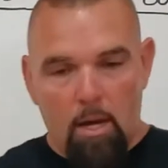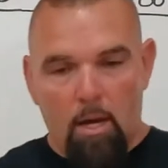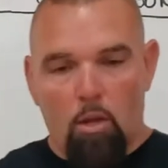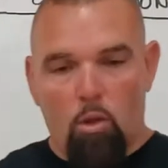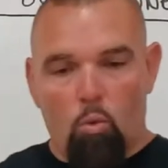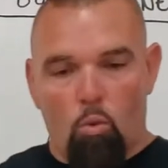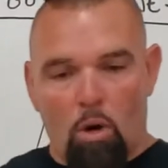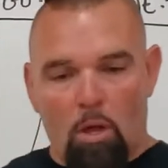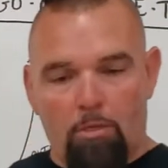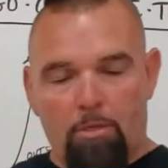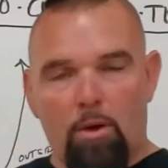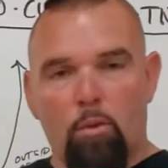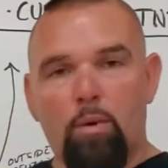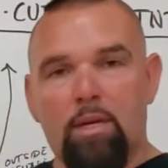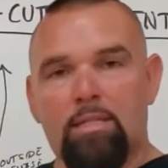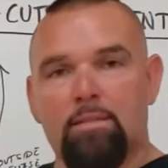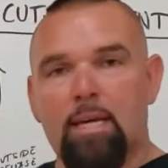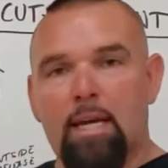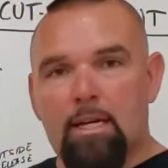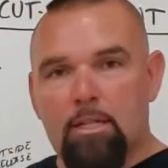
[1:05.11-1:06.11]
One thing we
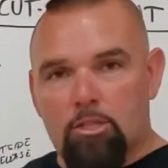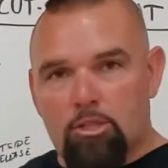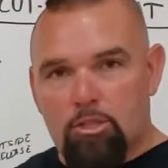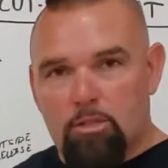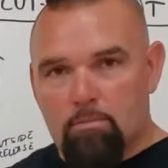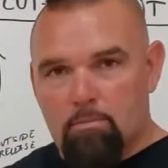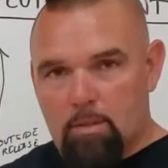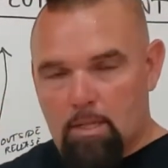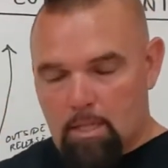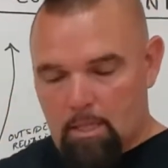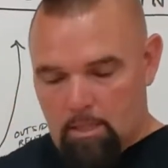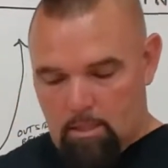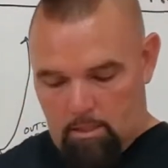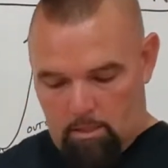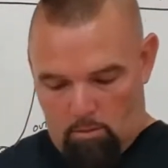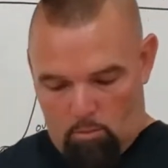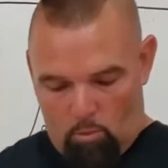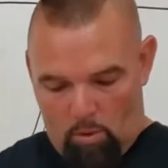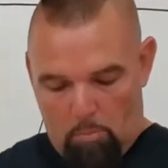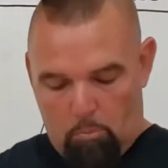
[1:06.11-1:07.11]
teach is
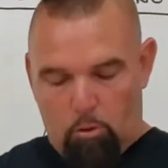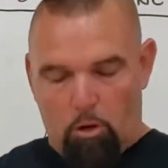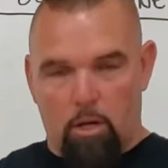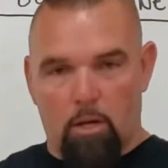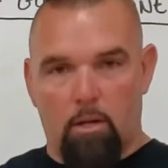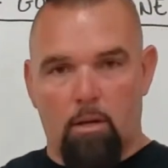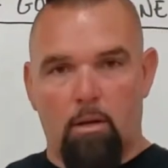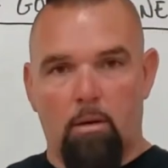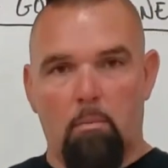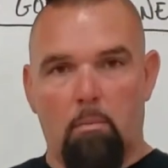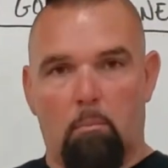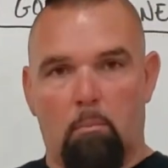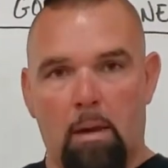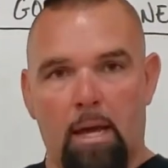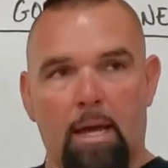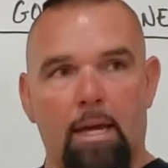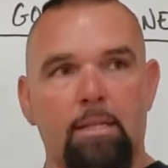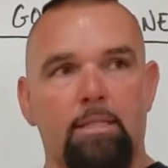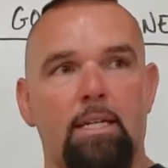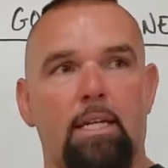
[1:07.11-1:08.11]
we put
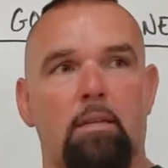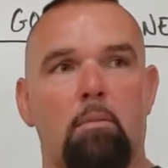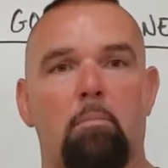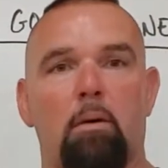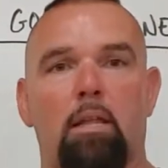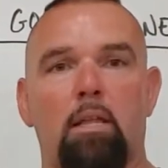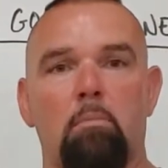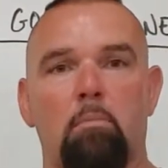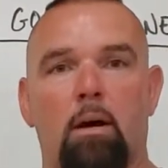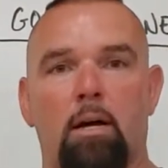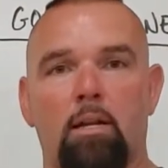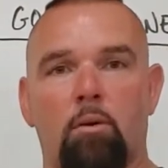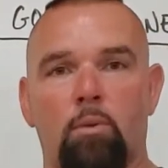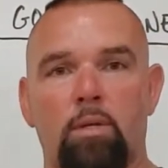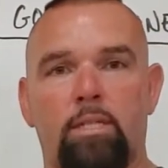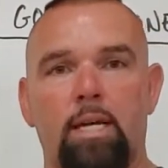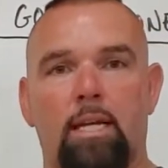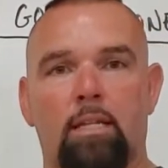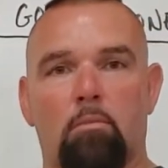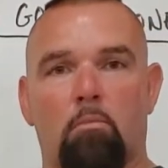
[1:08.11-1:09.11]
pinkies at the belly button and we
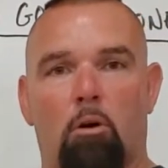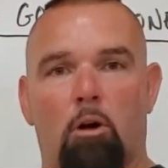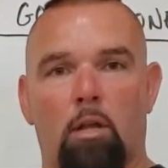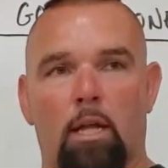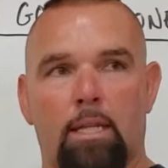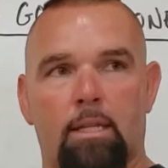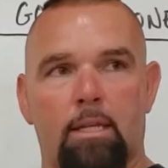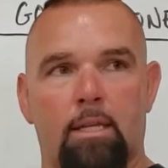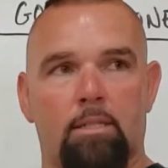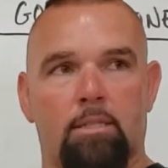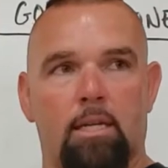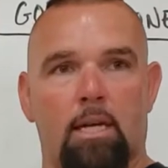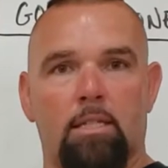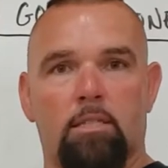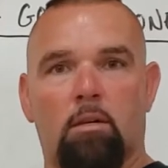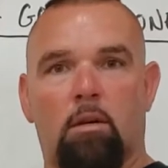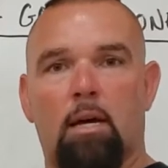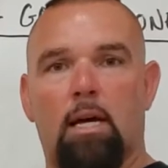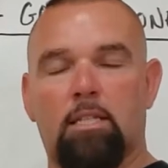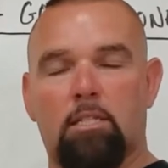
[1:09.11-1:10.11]
take the ball like this,
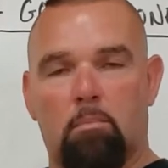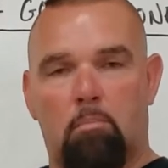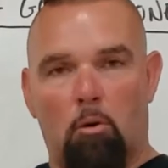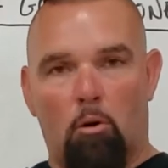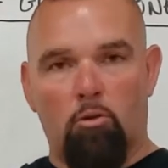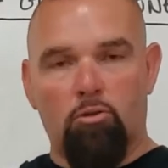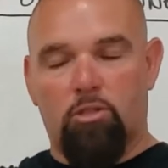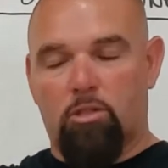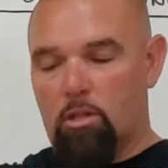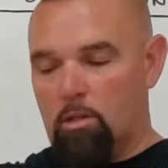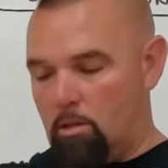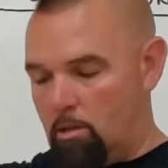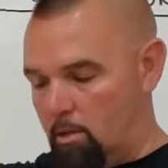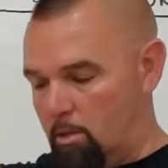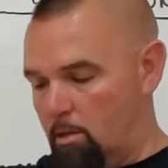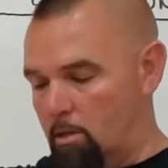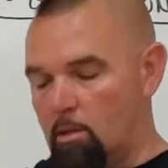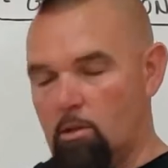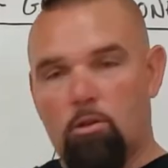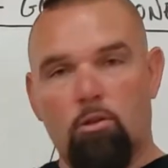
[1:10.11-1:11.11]
as opposed to
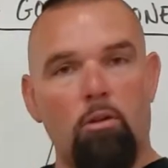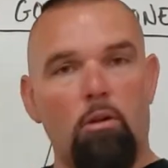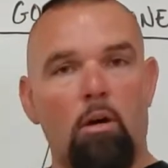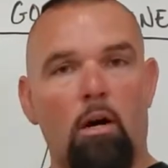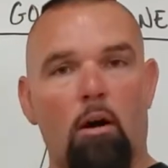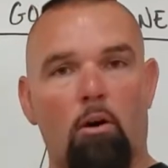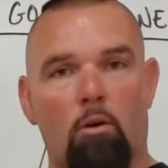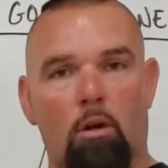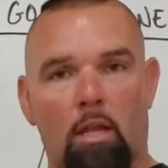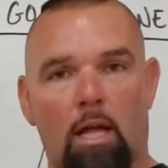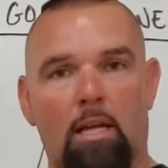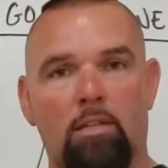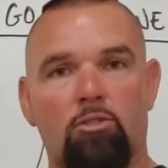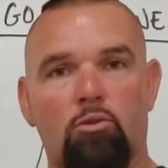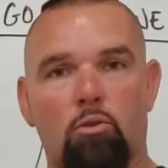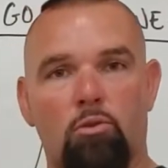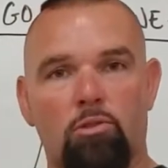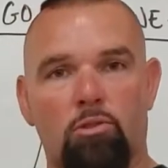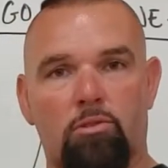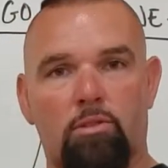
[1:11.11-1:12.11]
how a lot of
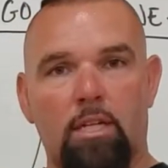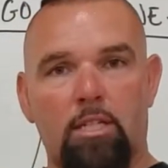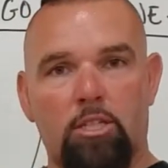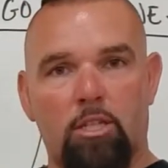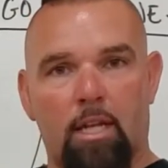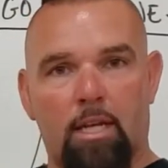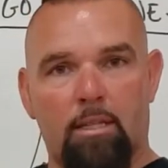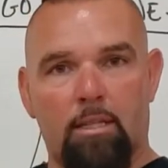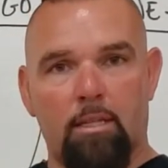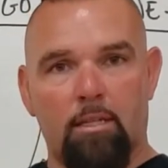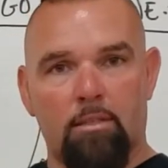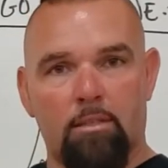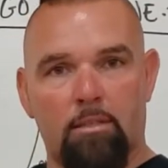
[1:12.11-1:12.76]
schools will teach it like this.